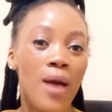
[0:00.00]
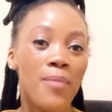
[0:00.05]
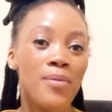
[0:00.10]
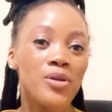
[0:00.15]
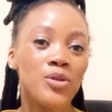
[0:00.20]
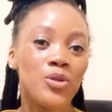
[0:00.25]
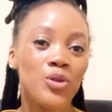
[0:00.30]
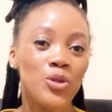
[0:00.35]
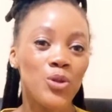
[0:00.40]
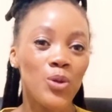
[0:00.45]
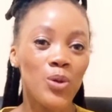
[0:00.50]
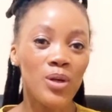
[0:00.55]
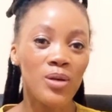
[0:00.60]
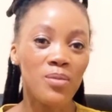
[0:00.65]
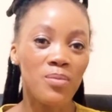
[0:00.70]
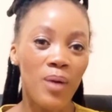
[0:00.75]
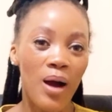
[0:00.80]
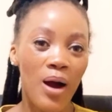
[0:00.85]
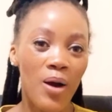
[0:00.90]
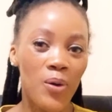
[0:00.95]
we happened to talk
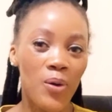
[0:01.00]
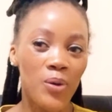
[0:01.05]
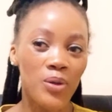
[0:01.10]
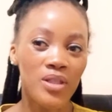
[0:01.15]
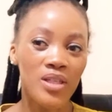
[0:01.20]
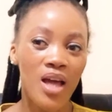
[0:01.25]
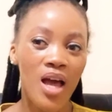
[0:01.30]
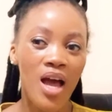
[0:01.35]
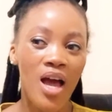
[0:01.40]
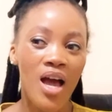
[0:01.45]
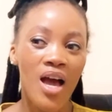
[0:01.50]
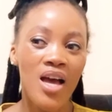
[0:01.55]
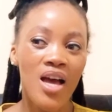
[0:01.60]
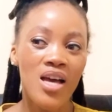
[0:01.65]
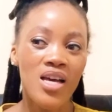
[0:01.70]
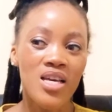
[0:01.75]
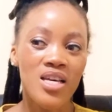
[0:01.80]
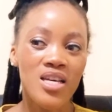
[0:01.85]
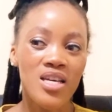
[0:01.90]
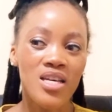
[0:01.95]
about
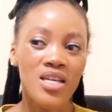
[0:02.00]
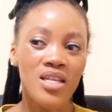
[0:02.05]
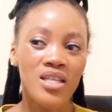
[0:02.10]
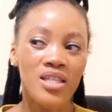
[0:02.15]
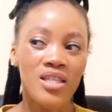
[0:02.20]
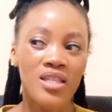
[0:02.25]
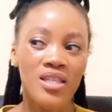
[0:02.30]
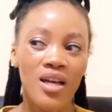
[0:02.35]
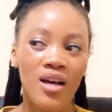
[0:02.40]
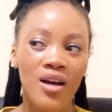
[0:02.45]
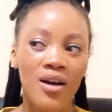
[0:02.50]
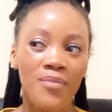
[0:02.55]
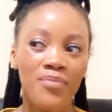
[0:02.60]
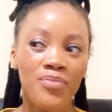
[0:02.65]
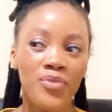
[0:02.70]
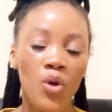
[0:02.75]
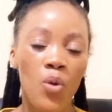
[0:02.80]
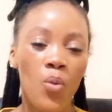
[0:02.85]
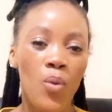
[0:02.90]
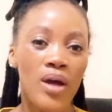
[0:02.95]
is
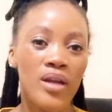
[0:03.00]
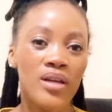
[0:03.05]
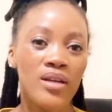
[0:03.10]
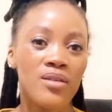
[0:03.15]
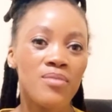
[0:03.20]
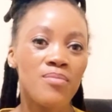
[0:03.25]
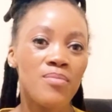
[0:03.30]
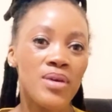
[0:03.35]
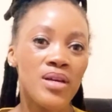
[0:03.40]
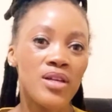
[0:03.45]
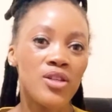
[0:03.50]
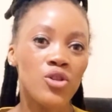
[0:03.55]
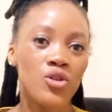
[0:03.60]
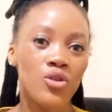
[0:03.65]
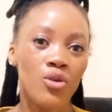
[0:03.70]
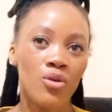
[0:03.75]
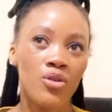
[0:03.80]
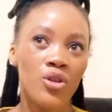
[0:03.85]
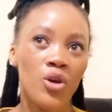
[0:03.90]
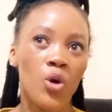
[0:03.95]
what it
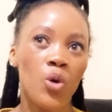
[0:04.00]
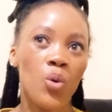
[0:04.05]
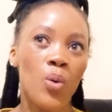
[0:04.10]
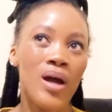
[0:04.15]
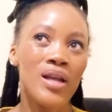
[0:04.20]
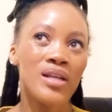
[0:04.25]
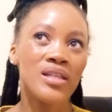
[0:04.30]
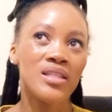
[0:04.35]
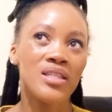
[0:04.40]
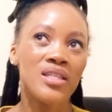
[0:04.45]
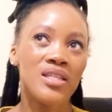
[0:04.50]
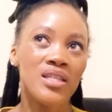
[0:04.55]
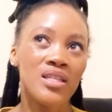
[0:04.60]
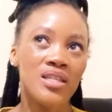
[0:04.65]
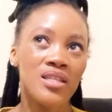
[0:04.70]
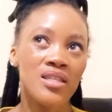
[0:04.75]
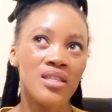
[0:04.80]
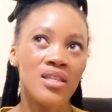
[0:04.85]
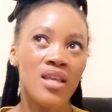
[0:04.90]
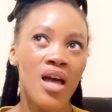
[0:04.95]
means, or the
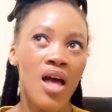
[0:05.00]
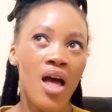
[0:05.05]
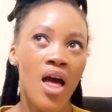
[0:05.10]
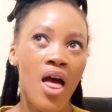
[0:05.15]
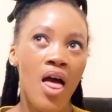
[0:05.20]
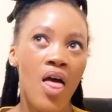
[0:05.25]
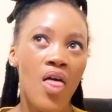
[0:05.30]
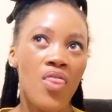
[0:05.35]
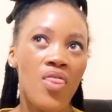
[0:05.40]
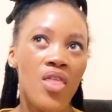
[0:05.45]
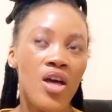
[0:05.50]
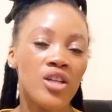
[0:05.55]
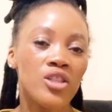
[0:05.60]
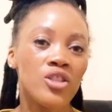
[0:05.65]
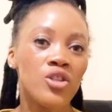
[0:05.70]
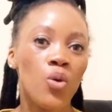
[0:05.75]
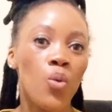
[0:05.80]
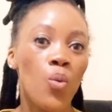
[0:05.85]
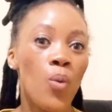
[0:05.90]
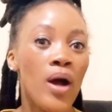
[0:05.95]
qualities
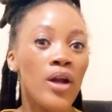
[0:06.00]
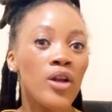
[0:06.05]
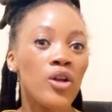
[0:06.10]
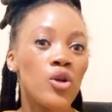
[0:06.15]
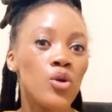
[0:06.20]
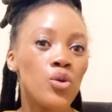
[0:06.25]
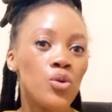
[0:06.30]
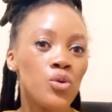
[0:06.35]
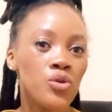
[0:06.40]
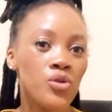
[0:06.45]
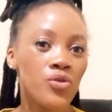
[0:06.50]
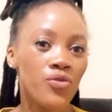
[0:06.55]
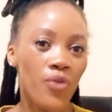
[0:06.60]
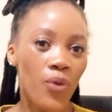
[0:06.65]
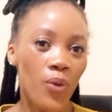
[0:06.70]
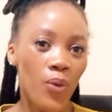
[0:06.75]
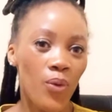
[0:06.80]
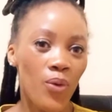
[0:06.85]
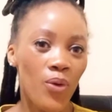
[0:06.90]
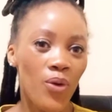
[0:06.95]
that one looks
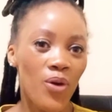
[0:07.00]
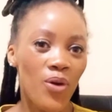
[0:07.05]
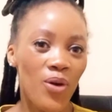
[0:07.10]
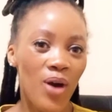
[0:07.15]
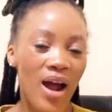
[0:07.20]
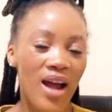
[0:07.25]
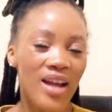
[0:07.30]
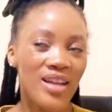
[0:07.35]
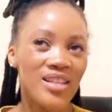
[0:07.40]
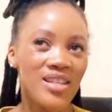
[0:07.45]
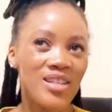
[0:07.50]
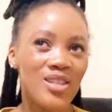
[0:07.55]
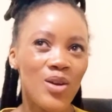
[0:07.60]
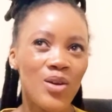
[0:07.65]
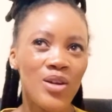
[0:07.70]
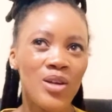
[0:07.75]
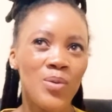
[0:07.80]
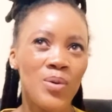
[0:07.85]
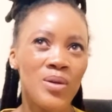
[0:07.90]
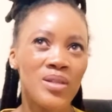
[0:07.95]
for, right?
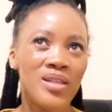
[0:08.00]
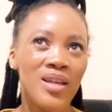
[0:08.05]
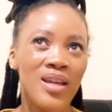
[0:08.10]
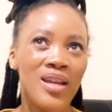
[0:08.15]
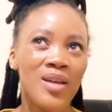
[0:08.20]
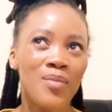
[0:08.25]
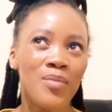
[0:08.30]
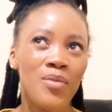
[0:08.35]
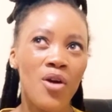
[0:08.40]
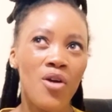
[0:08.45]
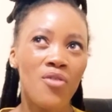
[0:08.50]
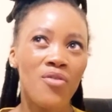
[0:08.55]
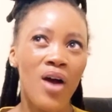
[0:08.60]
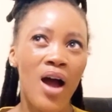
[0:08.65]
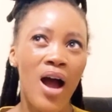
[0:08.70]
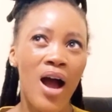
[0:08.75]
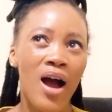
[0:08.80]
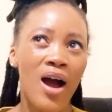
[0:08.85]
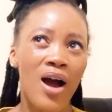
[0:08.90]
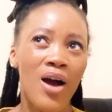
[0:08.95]
So he was telling me of
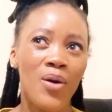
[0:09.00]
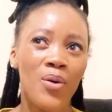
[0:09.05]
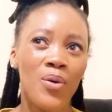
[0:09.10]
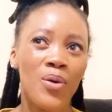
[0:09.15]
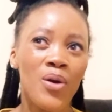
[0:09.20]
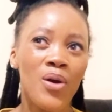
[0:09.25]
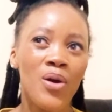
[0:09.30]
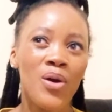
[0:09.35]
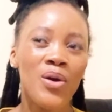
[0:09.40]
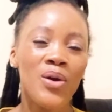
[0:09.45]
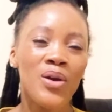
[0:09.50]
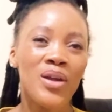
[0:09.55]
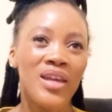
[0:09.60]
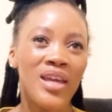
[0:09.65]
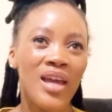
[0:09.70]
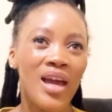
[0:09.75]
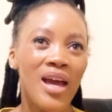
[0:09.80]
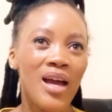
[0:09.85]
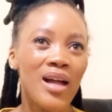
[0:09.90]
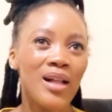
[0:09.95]
how
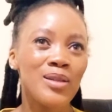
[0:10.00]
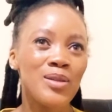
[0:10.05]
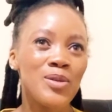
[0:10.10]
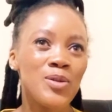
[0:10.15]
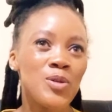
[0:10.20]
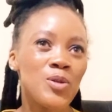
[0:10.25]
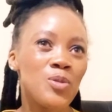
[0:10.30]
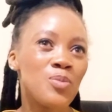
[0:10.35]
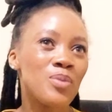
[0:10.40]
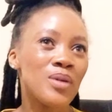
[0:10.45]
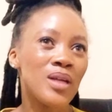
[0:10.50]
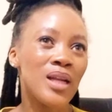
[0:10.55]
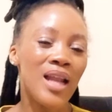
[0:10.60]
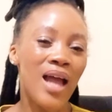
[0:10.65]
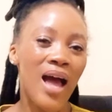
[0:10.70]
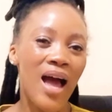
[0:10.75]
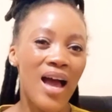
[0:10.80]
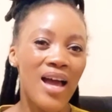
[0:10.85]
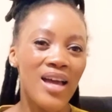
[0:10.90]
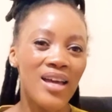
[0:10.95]
girls be
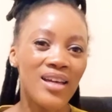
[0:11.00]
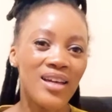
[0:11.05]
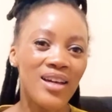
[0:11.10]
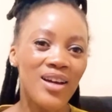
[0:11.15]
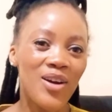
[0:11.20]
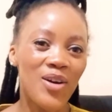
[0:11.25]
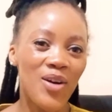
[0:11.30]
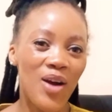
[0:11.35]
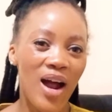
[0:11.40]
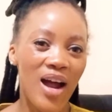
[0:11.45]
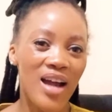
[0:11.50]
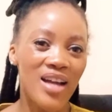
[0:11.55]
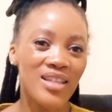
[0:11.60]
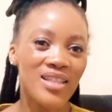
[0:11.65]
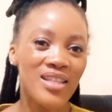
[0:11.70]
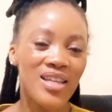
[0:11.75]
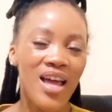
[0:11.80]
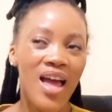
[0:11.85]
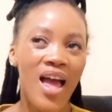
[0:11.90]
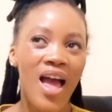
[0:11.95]
like,
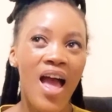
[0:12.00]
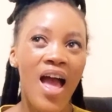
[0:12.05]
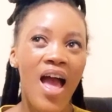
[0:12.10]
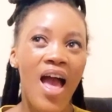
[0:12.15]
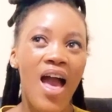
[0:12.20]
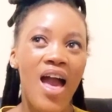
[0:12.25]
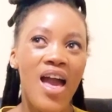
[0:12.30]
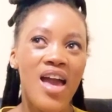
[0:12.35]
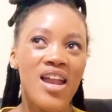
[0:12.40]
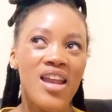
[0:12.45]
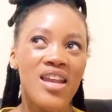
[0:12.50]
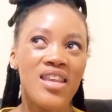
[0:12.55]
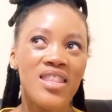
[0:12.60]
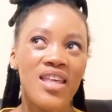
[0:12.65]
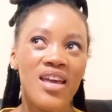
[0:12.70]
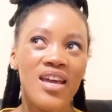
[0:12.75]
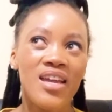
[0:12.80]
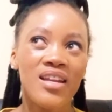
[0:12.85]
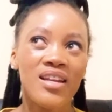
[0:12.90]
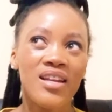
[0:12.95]
right? And
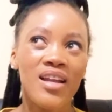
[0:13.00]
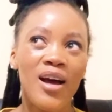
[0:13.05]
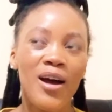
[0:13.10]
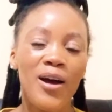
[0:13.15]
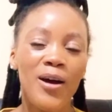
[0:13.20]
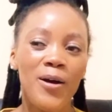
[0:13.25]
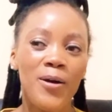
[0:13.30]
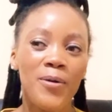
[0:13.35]
then